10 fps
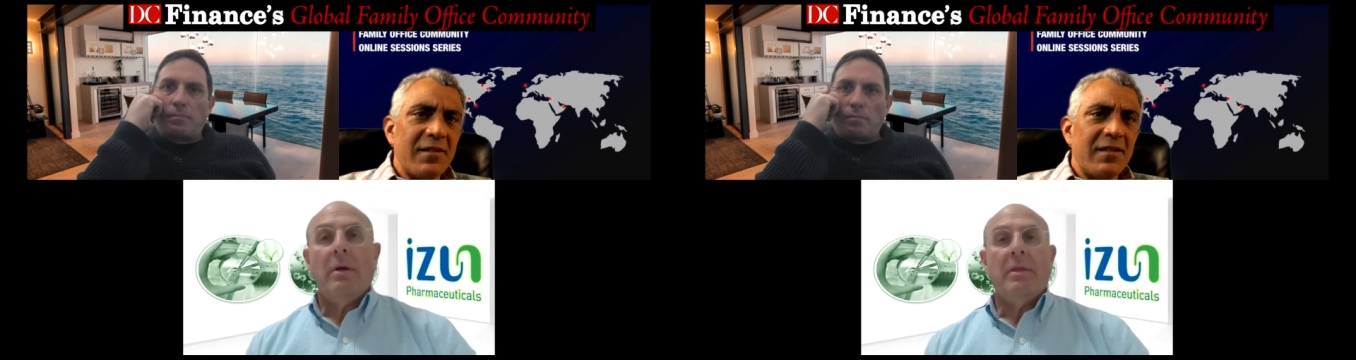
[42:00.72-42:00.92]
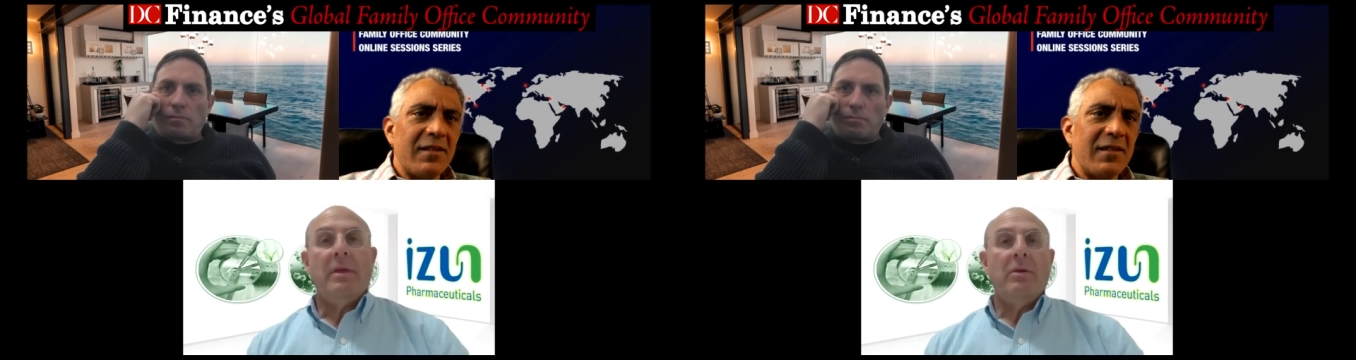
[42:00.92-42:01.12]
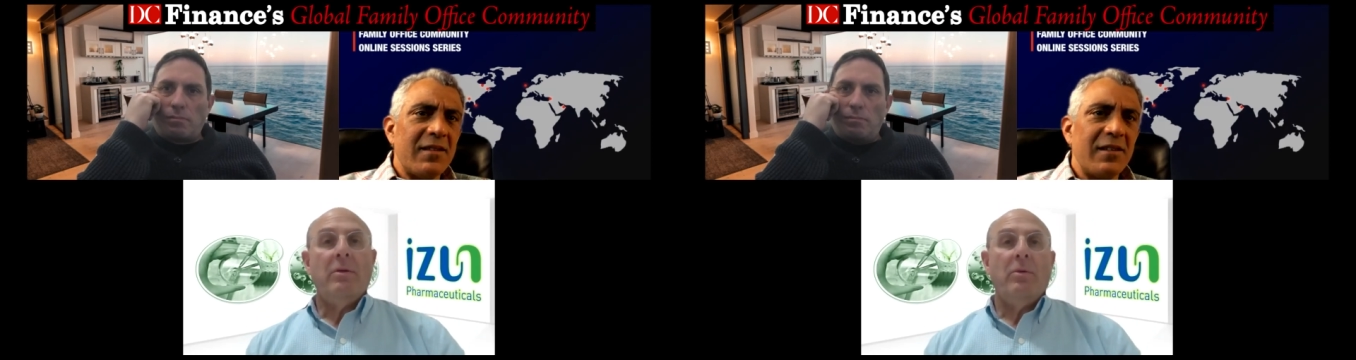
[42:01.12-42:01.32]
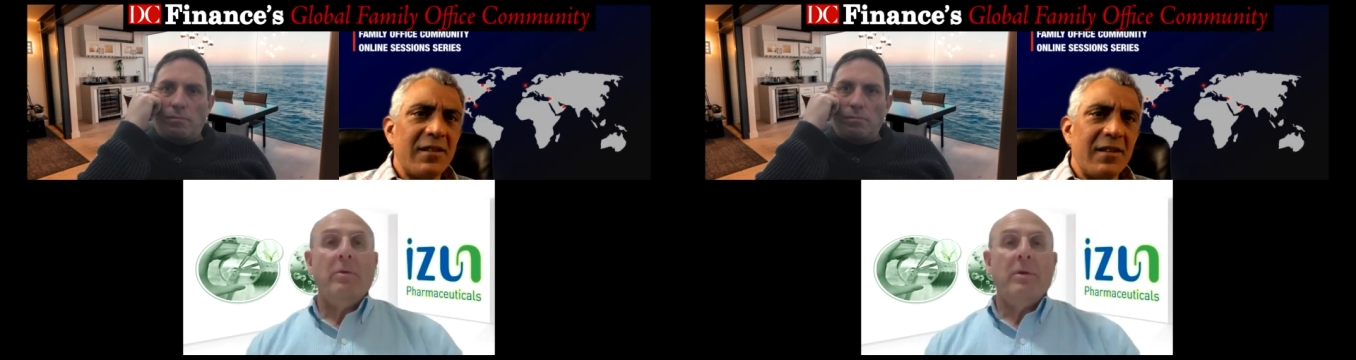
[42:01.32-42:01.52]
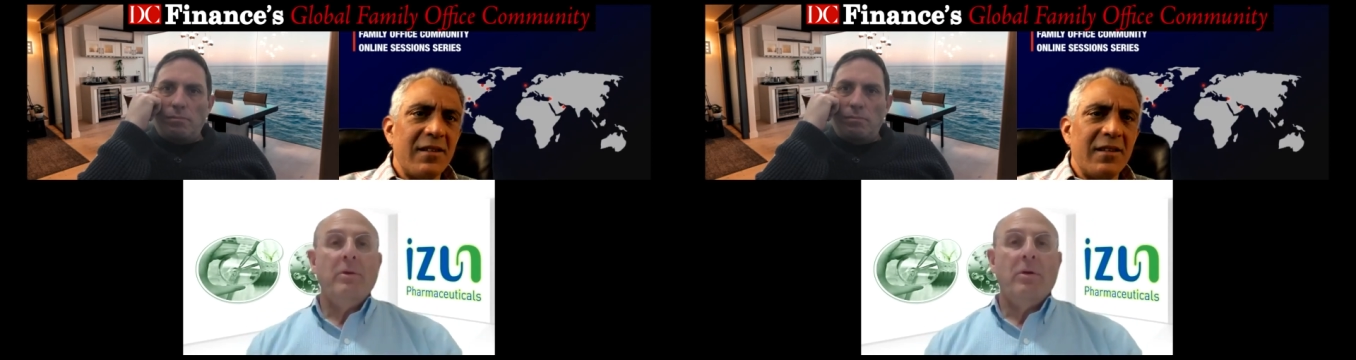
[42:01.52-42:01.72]
Speaker 1: I think you,
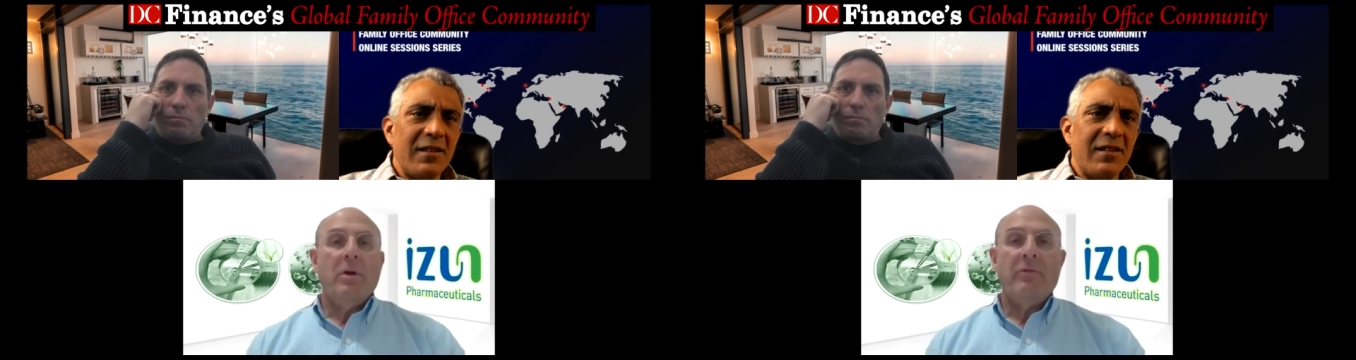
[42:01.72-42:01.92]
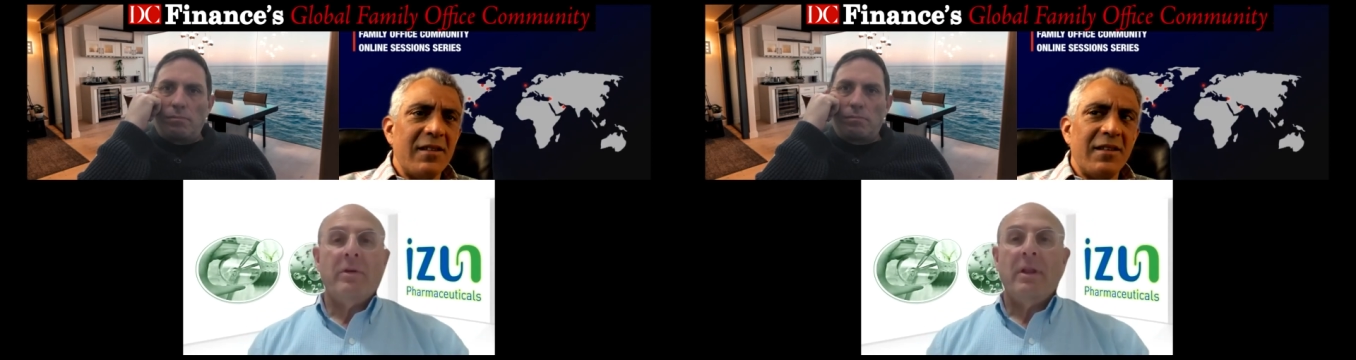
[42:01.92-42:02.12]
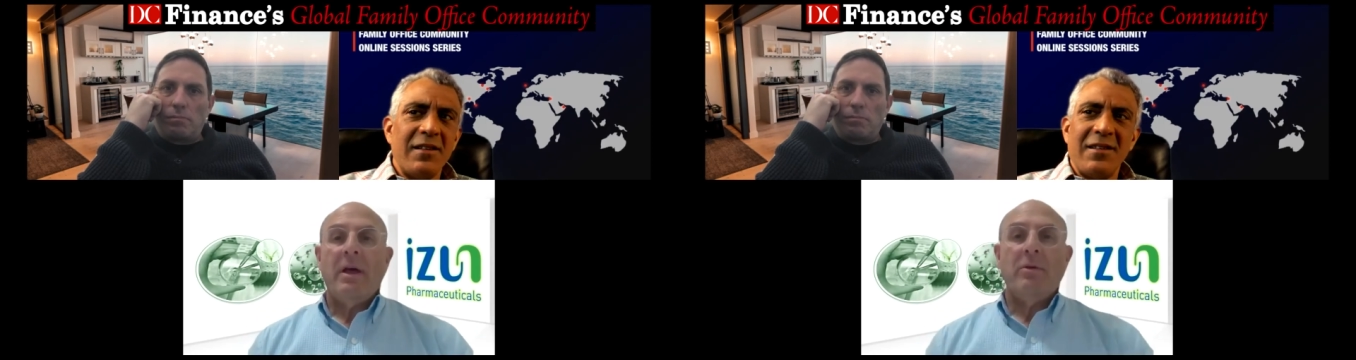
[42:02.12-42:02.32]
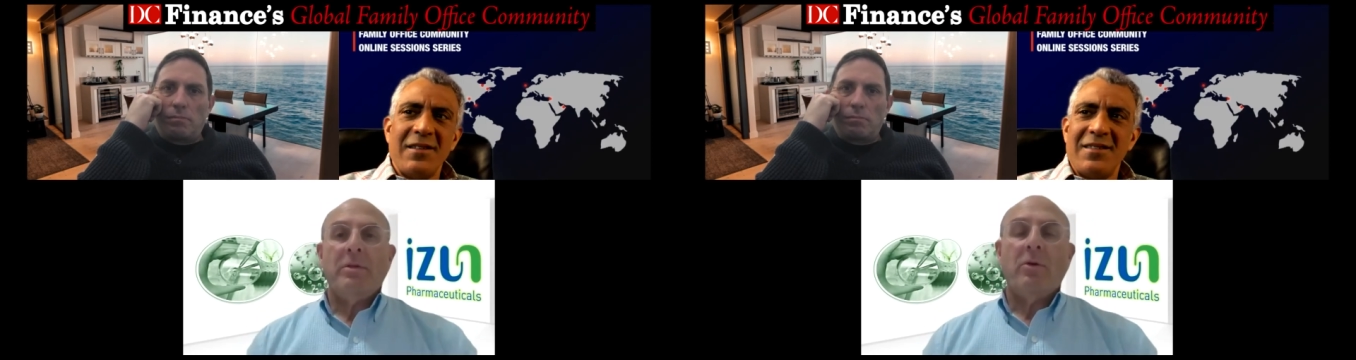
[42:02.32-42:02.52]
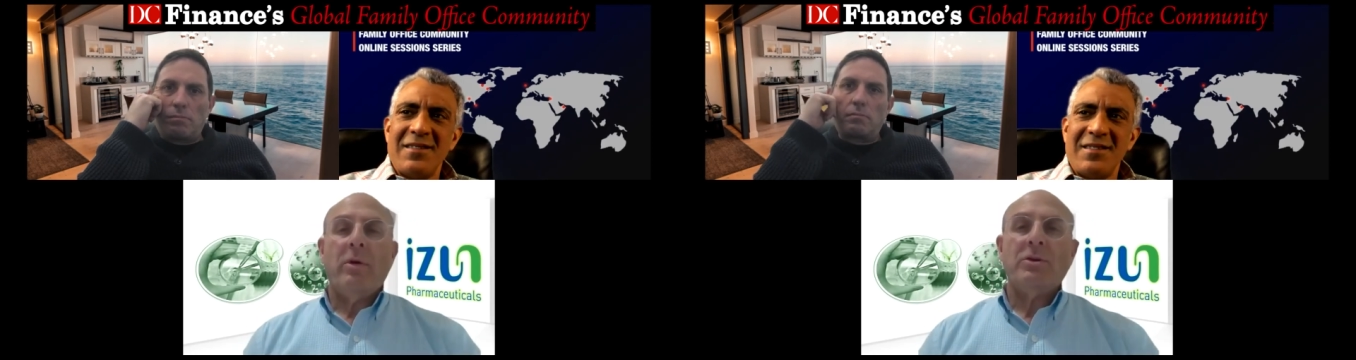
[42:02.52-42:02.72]
we, you covered a lot with the
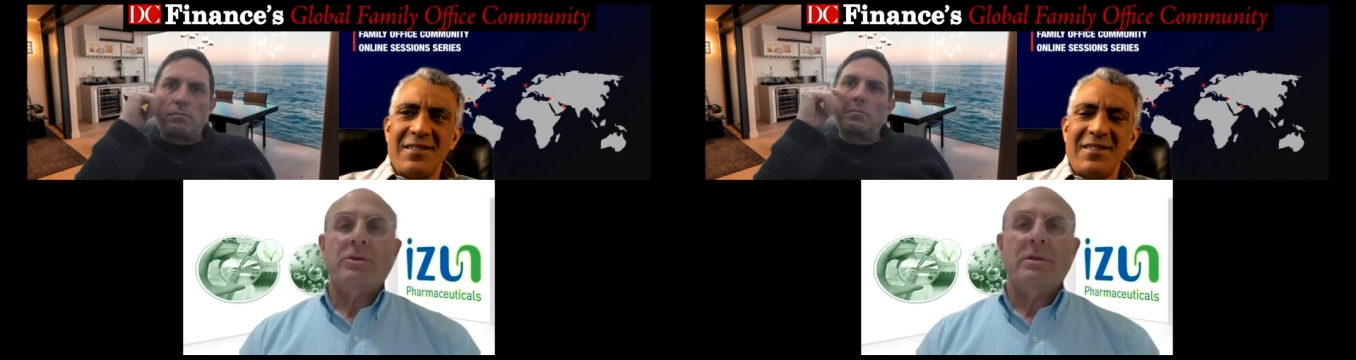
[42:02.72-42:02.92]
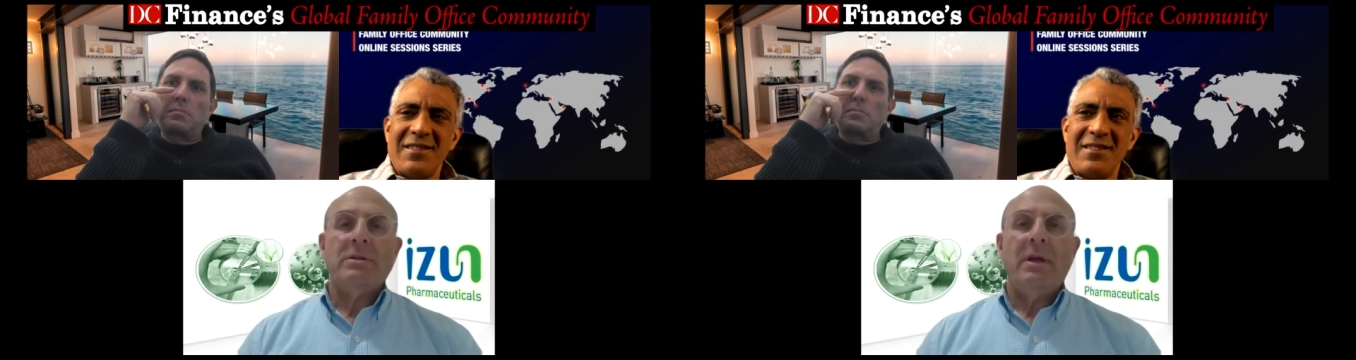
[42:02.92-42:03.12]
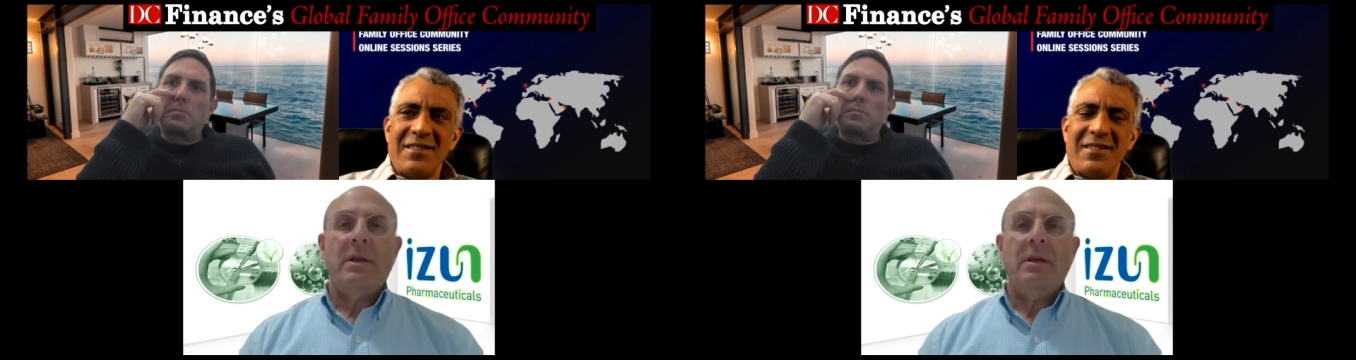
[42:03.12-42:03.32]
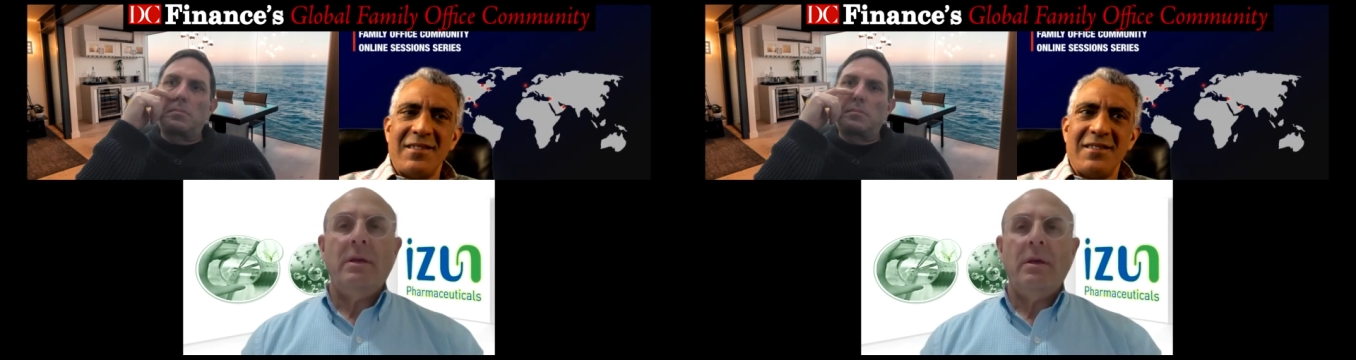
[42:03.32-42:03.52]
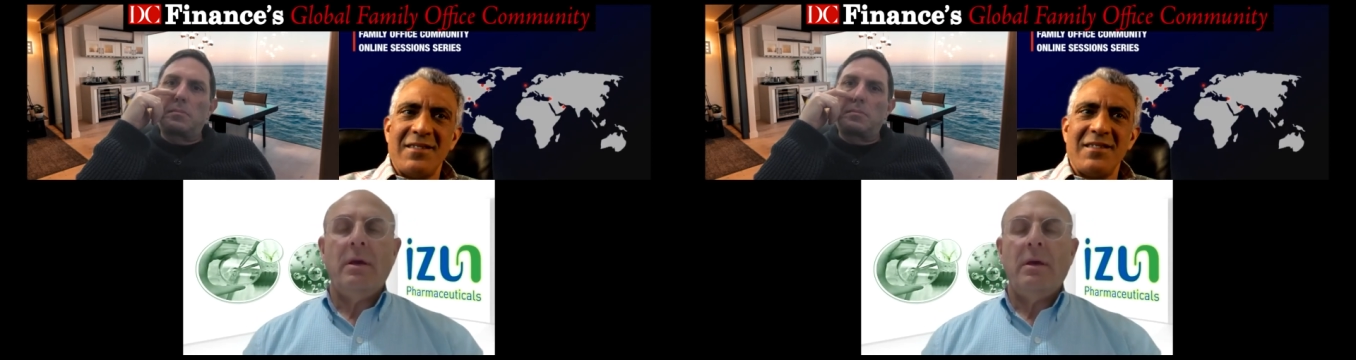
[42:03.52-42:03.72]
questions,
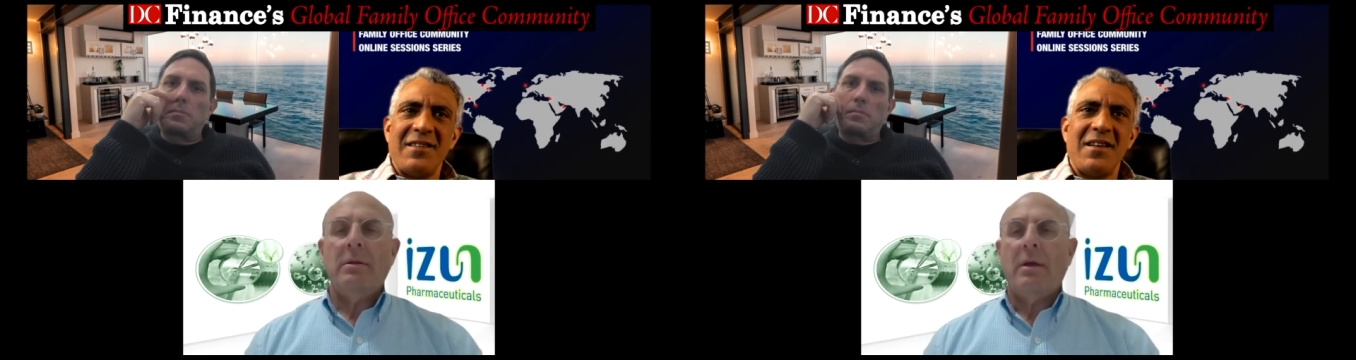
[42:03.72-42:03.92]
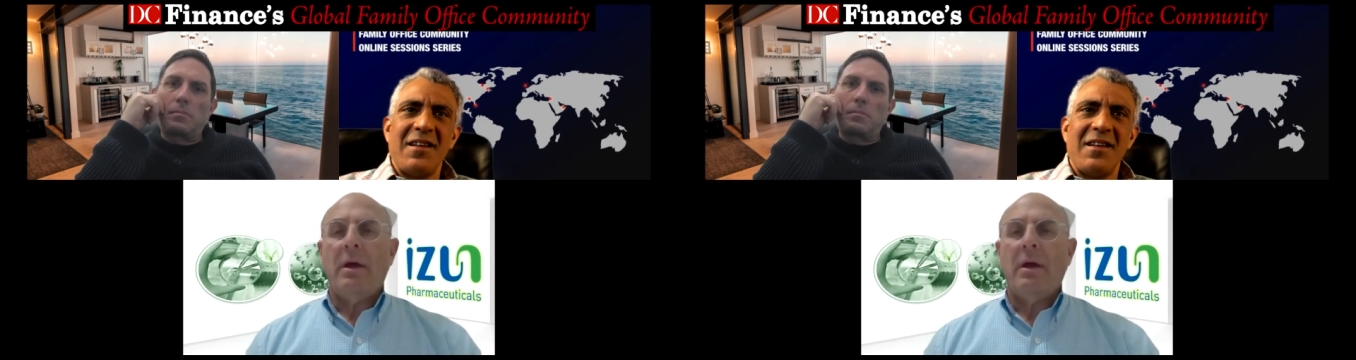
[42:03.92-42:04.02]
Danny, and